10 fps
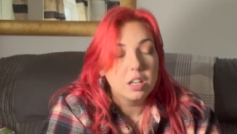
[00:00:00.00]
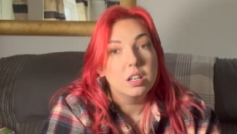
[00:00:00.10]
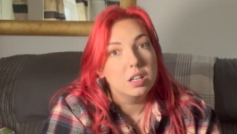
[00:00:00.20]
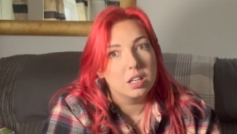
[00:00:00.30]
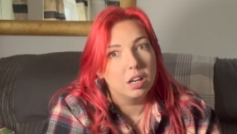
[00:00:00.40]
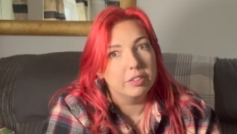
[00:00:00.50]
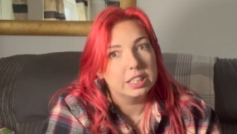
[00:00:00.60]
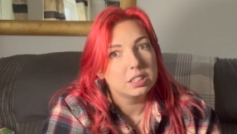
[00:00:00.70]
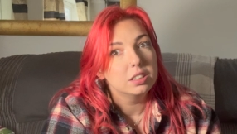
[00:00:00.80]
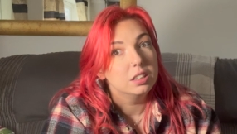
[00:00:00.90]
Love
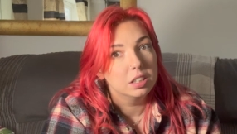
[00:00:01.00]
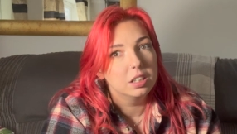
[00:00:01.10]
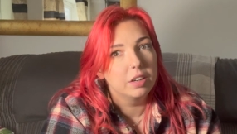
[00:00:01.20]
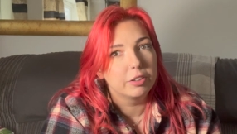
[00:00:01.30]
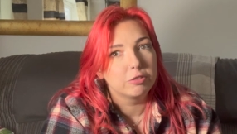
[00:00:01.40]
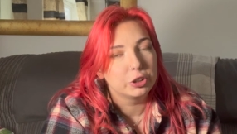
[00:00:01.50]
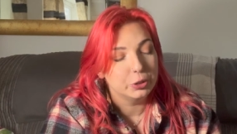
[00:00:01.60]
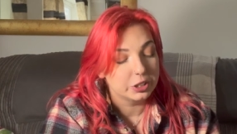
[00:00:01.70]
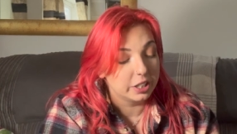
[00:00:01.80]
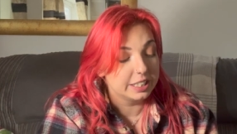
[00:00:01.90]
it, love a
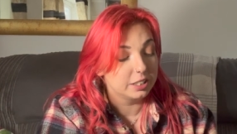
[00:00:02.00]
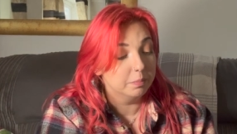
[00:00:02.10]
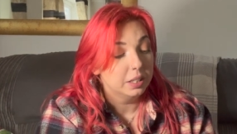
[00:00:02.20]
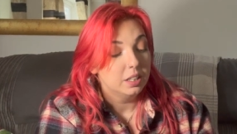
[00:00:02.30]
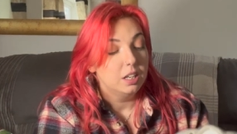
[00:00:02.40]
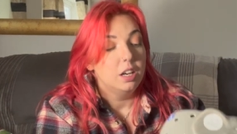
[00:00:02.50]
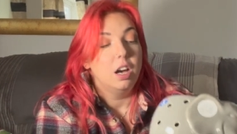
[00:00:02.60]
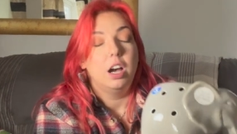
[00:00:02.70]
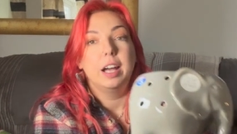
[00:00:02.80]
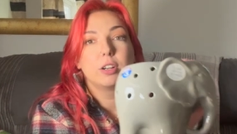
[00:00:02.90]
reduced item.
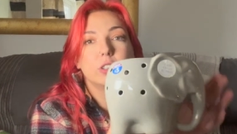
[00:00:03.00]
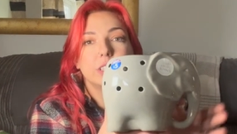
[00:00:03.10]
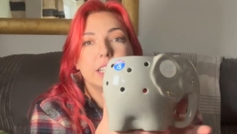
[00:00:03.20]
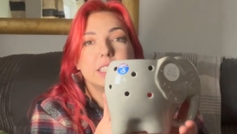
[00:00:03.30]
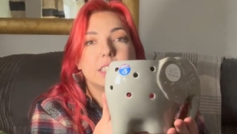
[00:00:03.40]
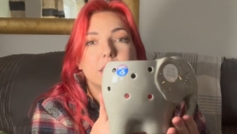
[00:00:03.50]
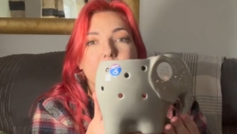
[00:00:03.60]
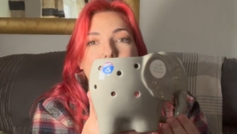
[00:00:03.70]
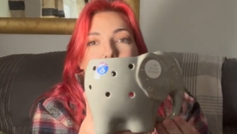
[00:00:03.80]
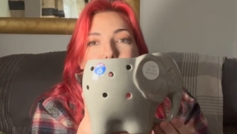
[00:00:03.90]
I got this
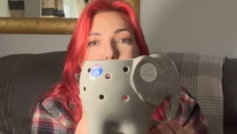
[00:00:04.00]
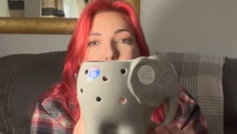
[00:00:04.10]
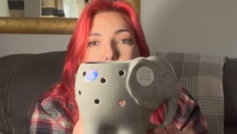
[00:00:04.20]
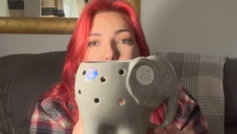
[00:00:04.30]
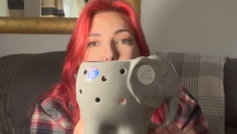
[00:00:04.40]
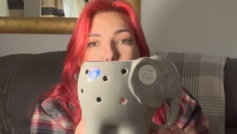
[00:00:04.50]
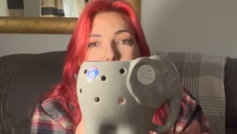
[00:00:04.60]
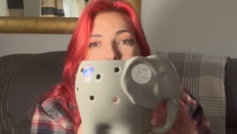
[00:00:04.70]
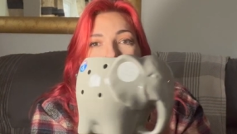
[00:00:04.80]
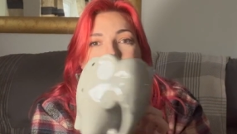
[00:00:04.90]
elephant oil
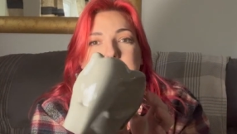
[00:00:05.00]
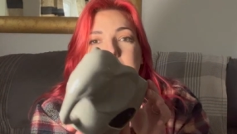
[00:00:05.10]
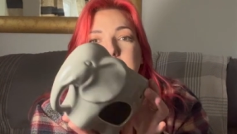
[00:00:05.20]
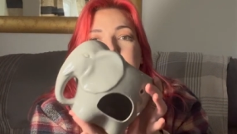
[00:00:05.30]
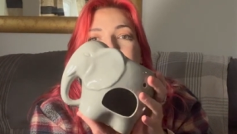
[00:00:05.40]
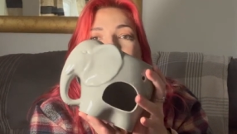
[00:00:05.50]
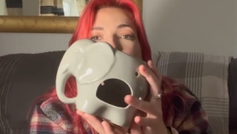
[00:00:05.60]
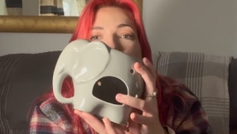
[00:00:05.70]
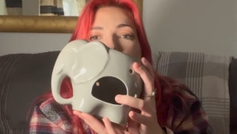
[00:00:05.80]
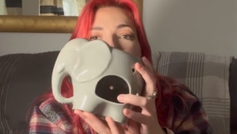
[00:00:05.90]
burner, it's a
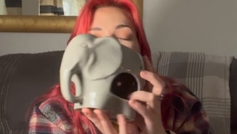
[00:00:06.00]
candle one.